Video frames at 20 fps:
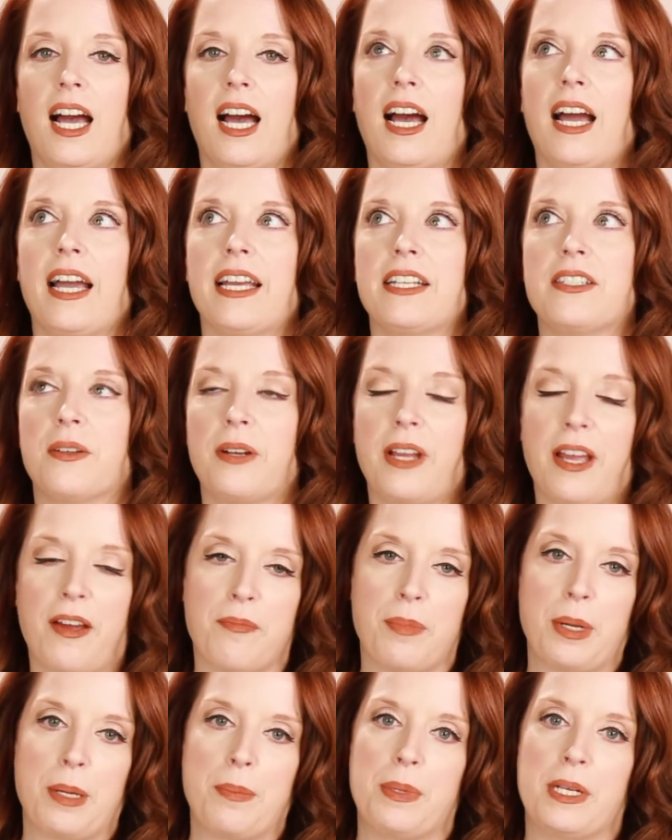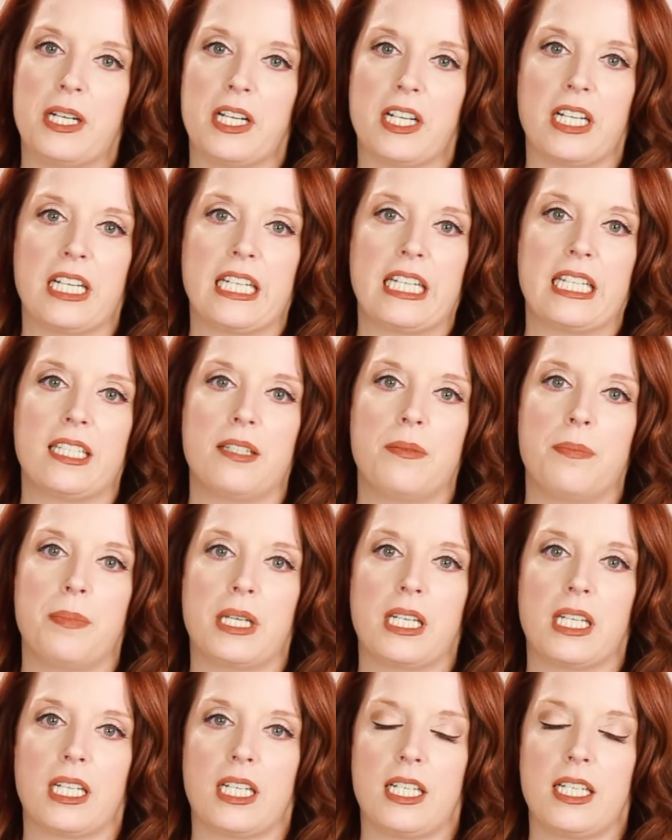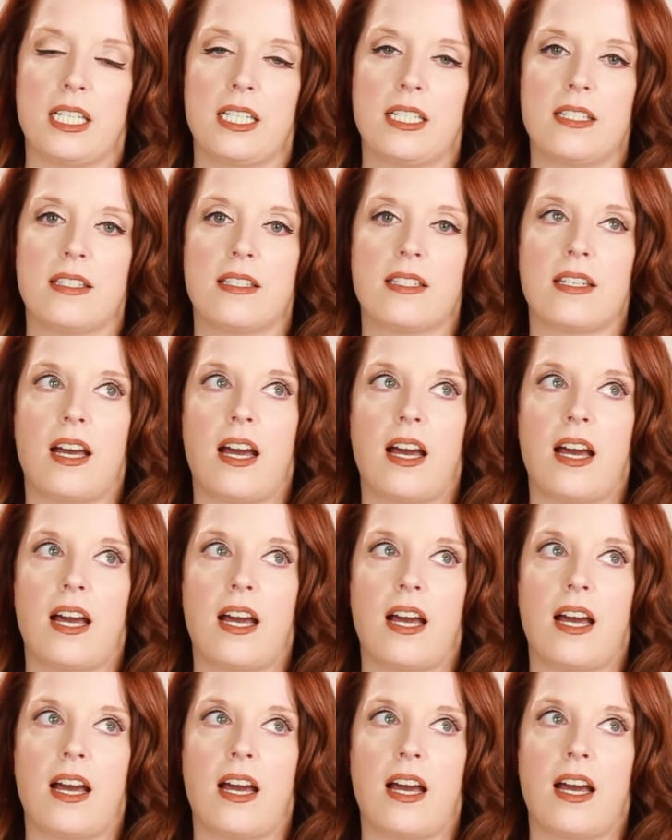I don't have my period because